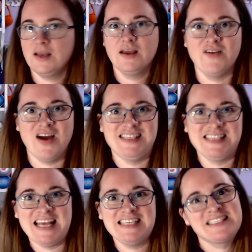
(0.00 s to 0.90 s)
Right, so
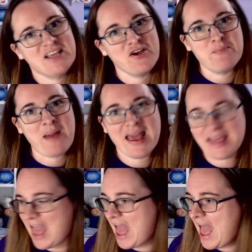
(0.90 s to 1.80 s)
let's scoot back
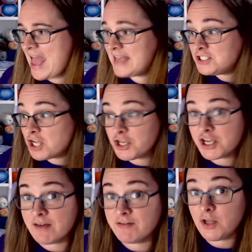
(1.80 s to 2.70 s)
and you can
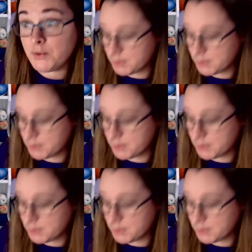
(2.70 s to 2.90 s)
have a look.